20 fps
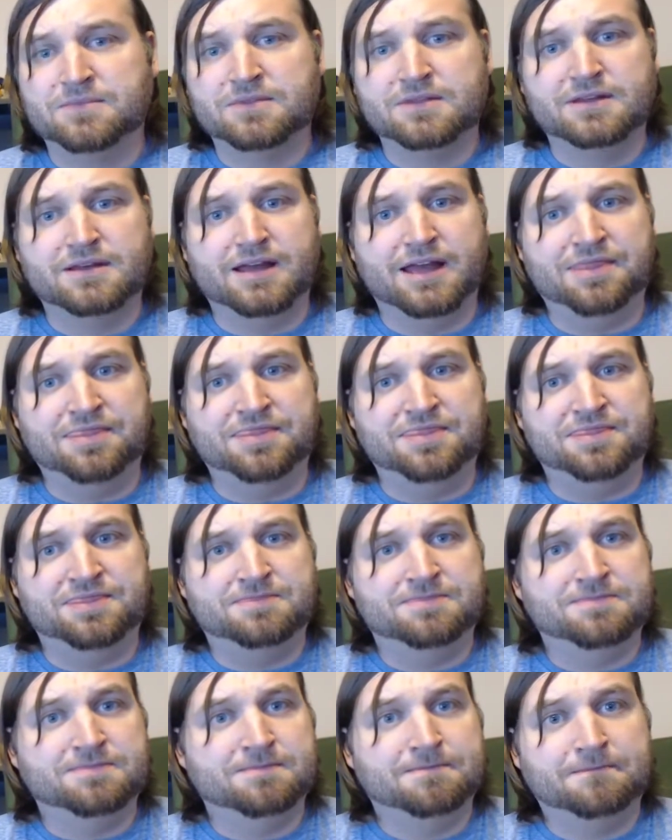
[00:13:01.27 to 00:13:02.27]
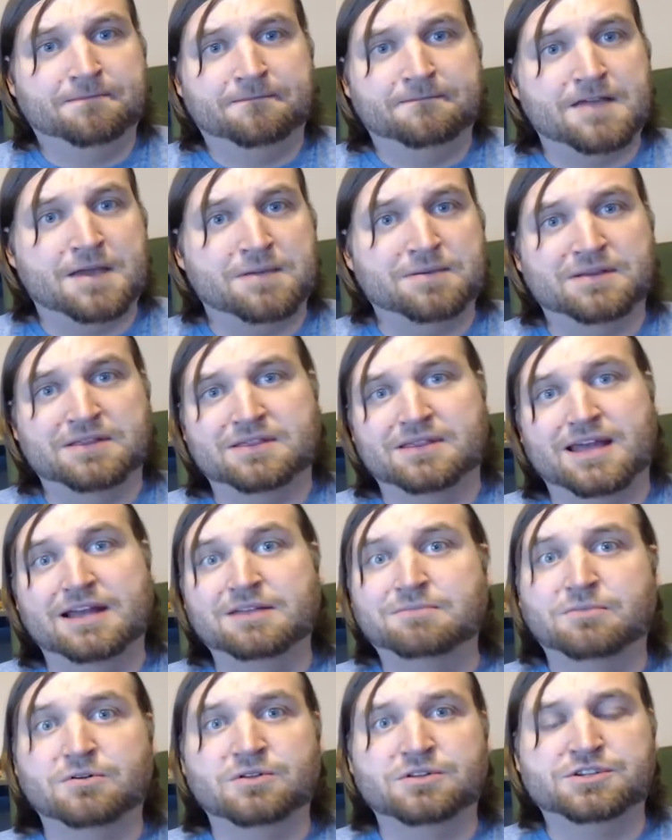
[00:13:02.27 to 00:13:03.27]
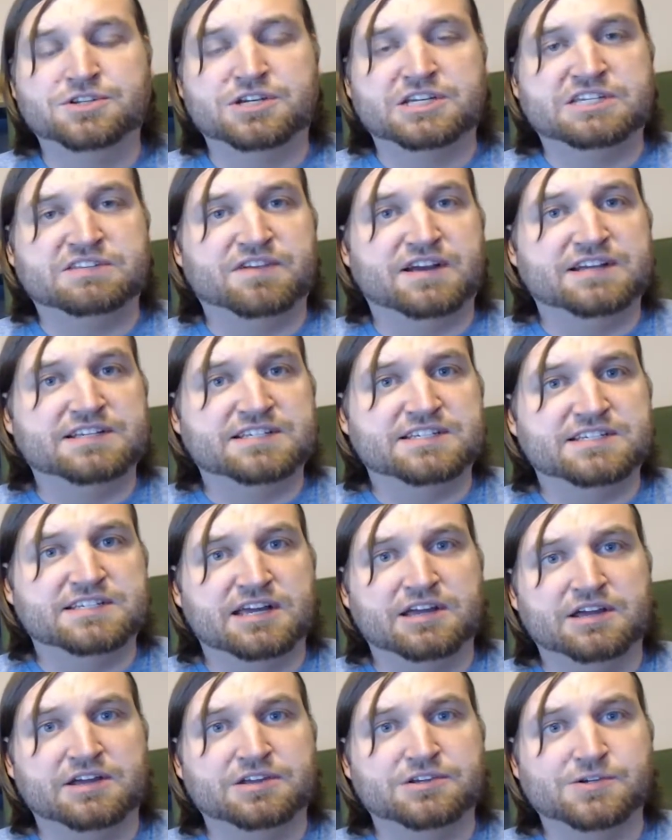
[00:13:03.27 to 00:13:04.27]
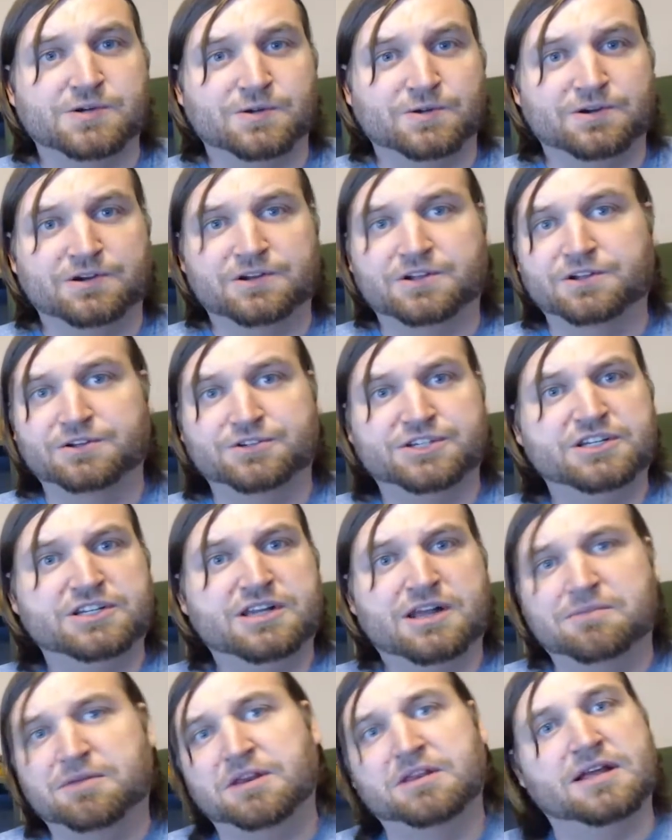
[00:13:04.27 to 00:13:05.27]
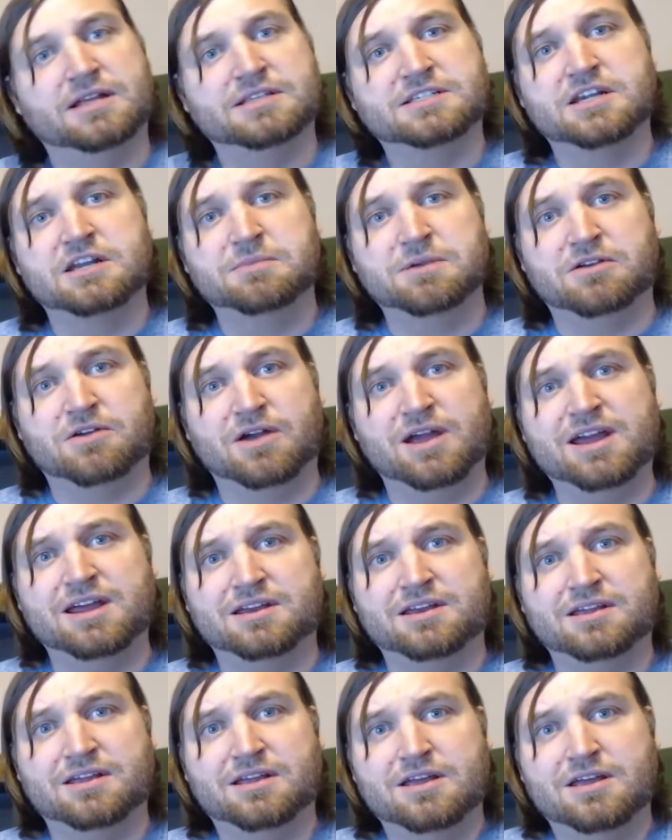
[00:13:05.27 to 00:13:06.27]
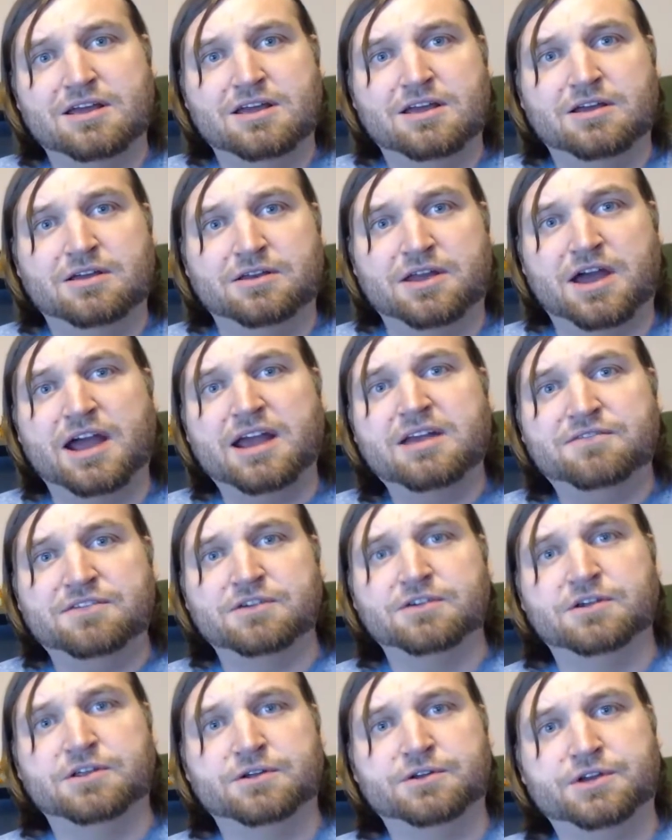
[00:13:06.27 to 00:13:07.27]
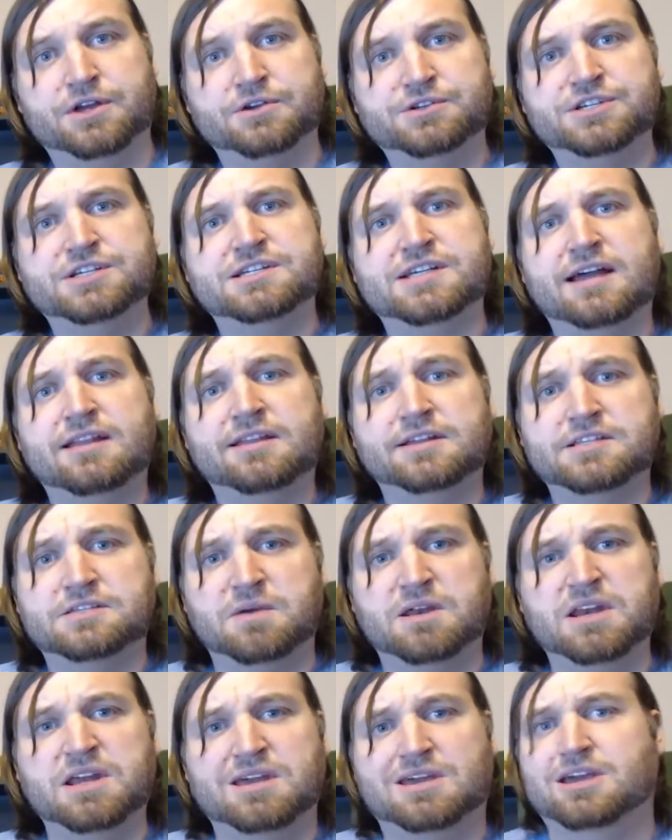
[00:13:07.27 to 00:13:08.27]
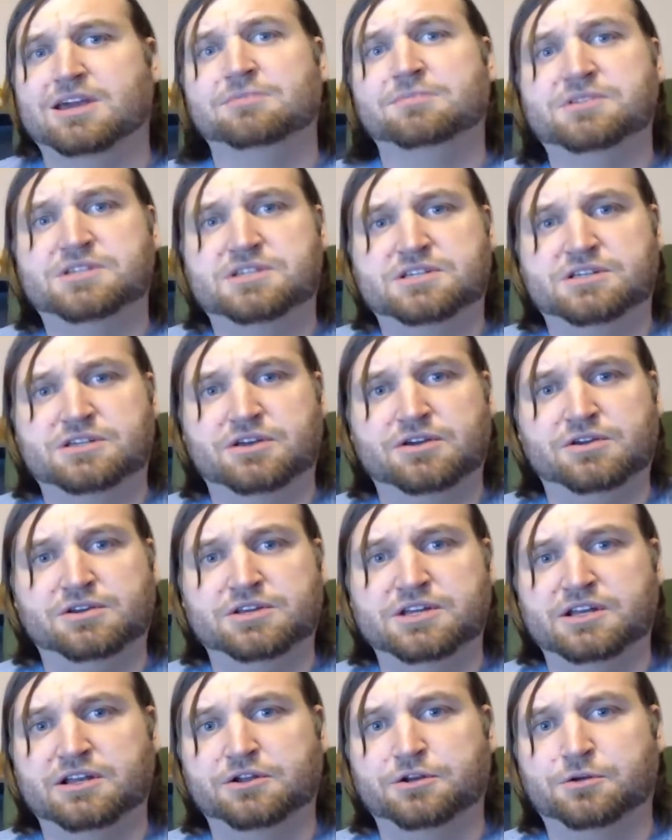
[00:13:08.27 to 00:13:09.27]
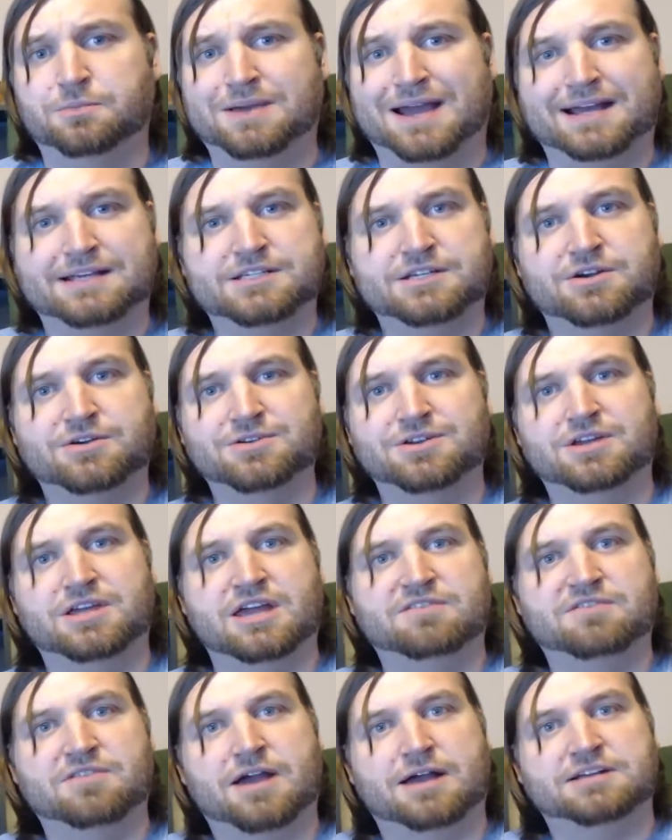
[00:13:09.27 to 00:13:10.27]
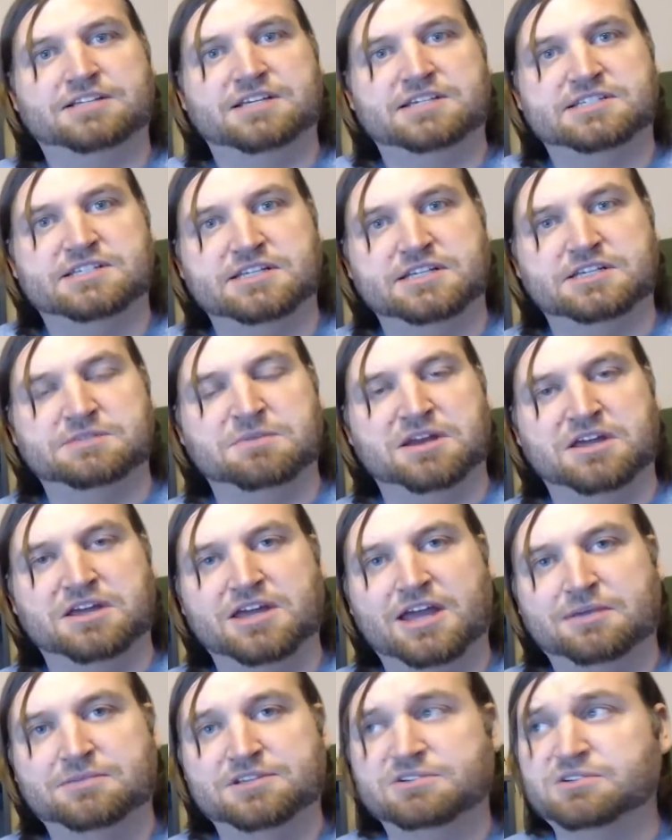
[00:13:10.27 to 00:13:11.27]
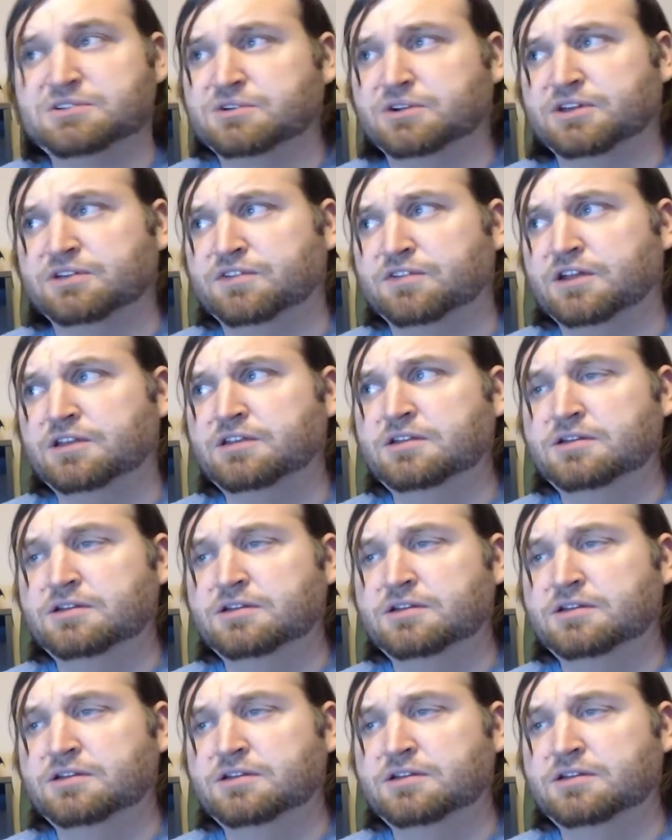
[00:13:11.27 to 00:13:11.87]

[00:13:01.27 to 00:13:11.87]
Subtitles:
And, I mean, that more than justifies the second controller inclusion. I mean, that's going to be great. 9 if you include Yoshi's Island's mini-games. You did a little passcode and it gave you access to these mini-games. It was really fun.